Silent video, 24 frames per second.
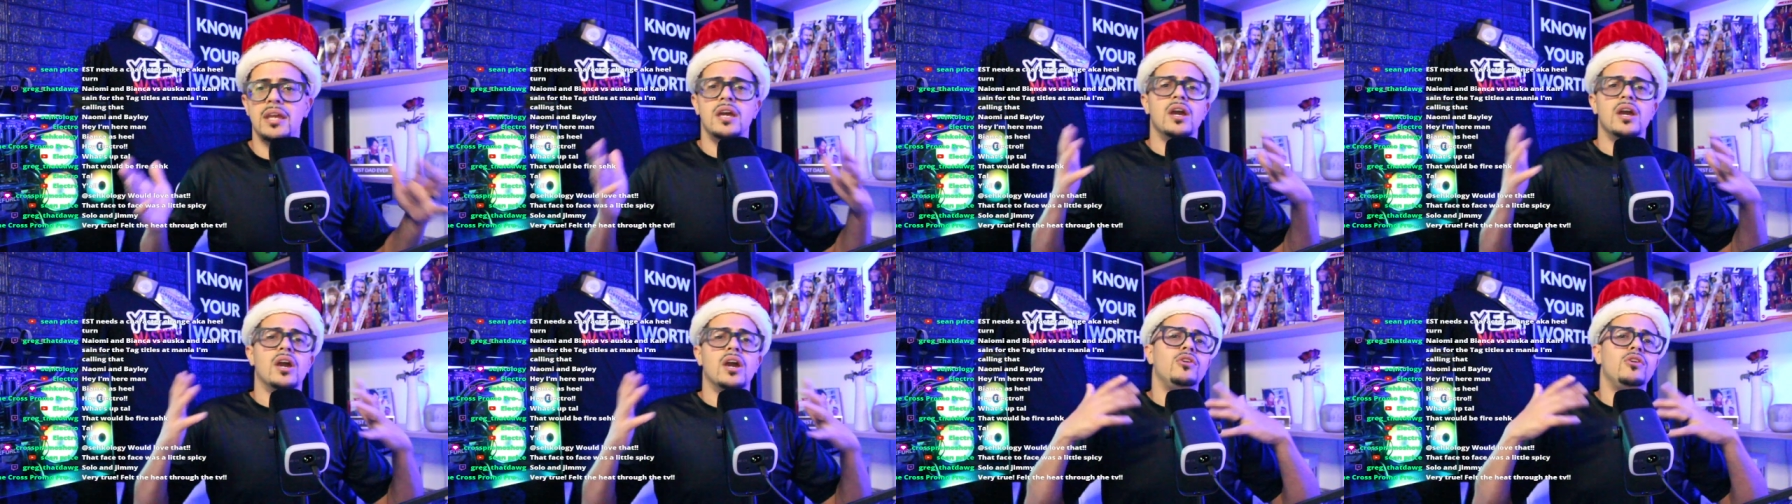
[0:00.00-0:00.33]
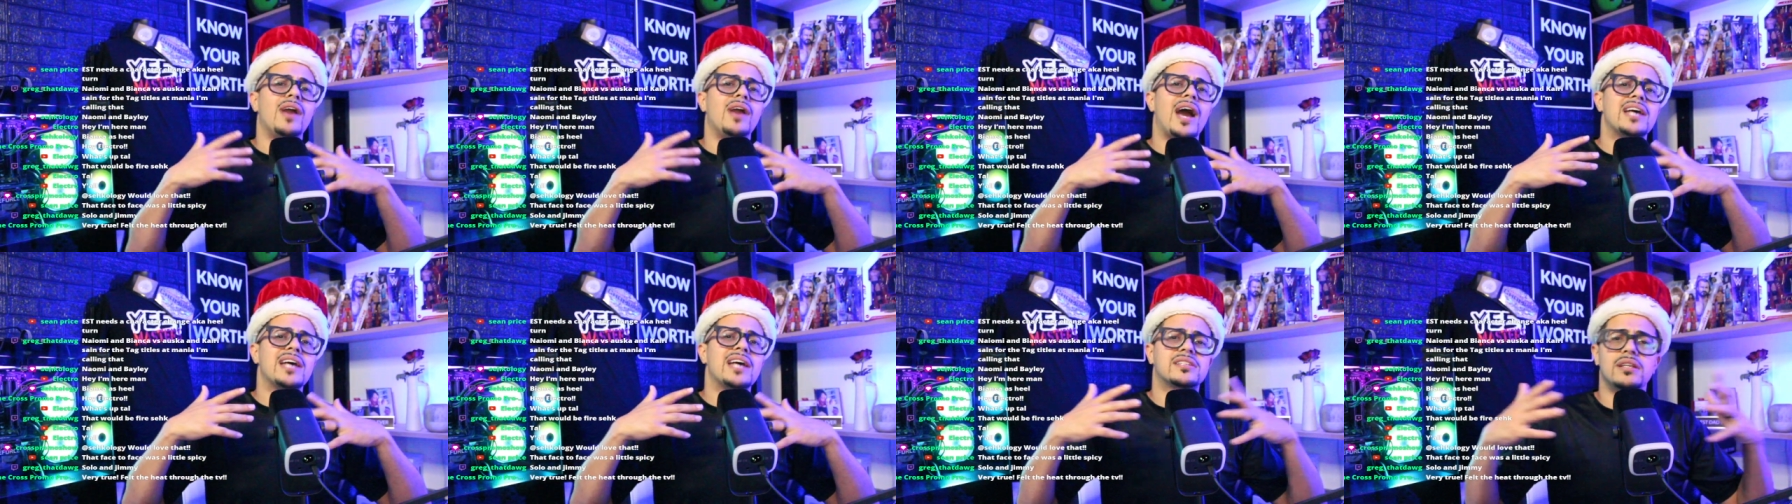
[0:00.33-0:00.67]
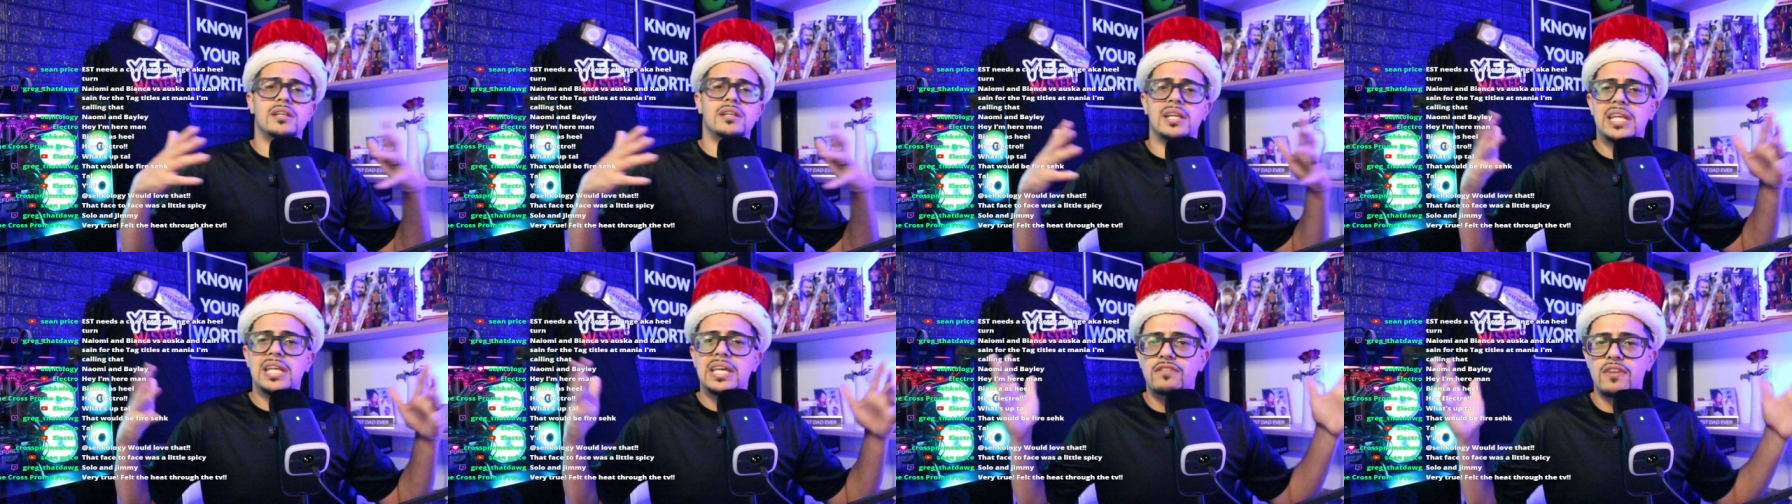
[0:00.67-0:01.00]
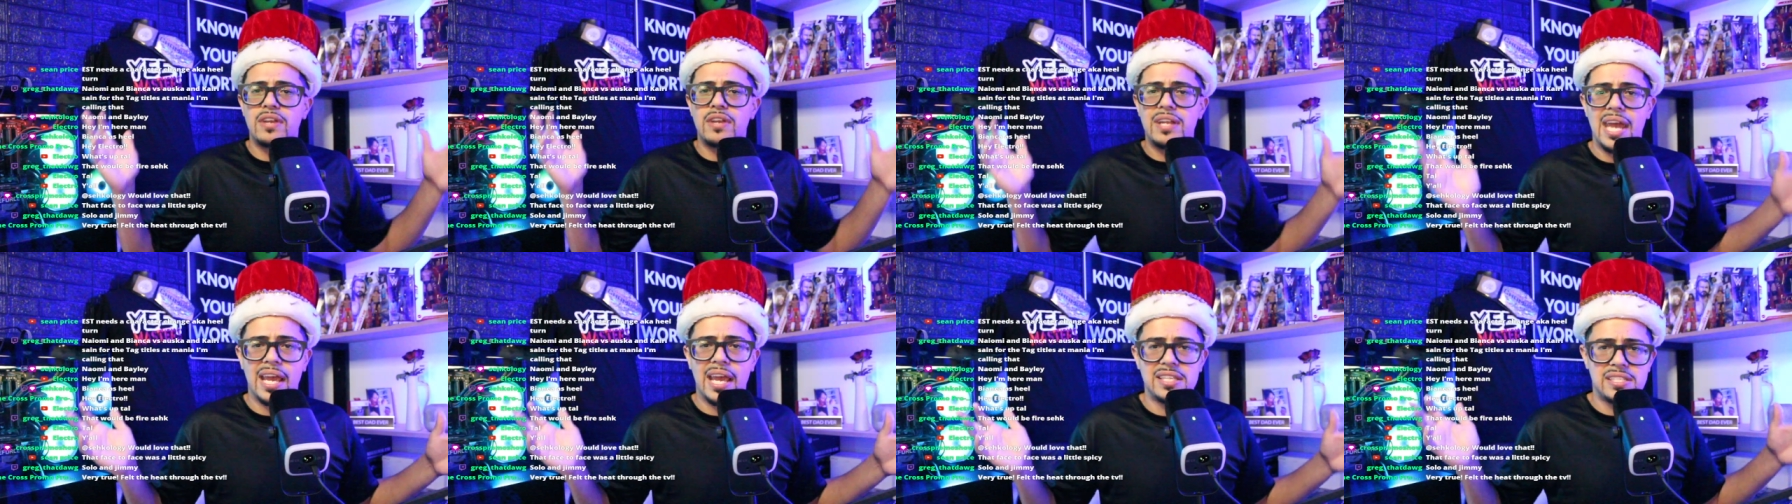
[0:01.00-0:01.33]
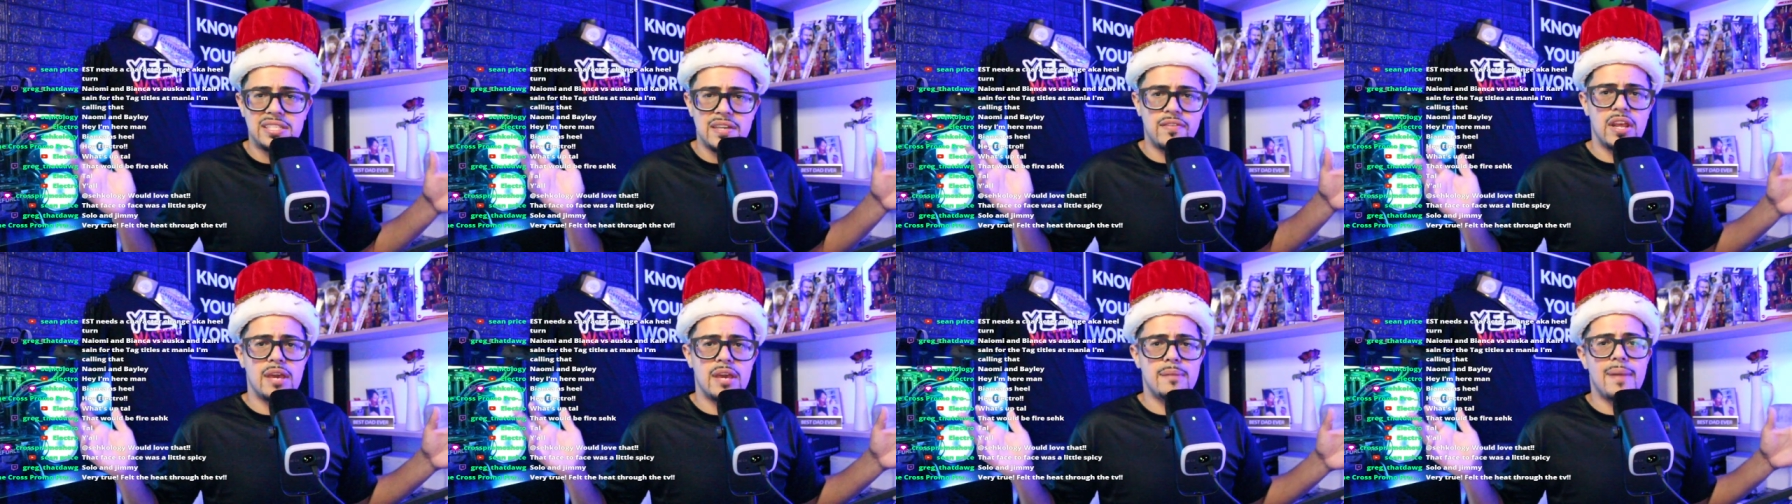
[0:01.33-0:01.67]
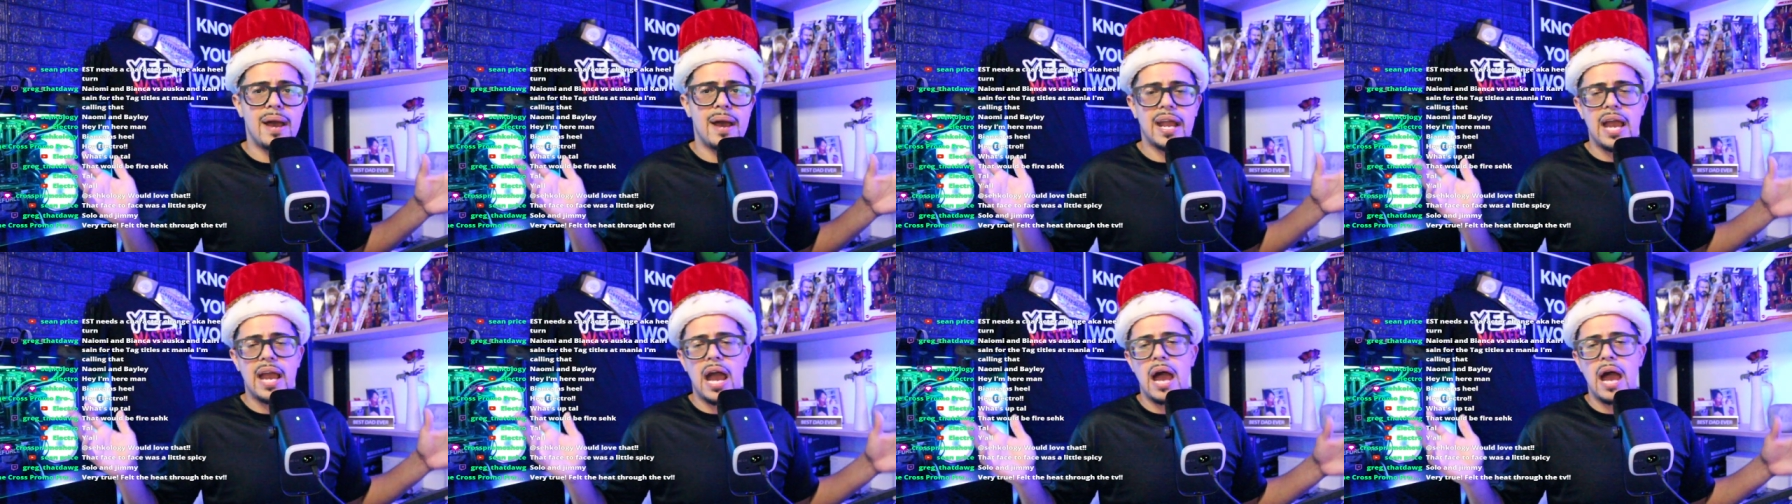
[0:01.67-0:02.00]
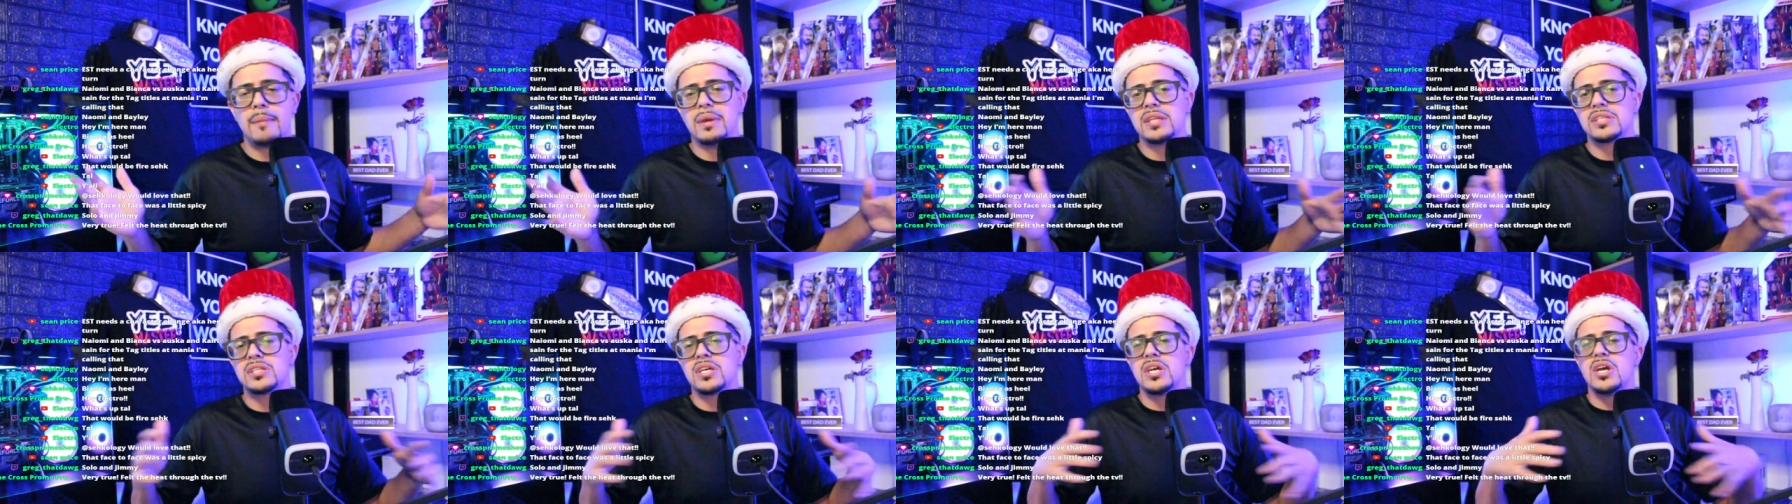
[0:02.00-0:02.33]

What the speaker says: You guys can leave your negativity in my comments.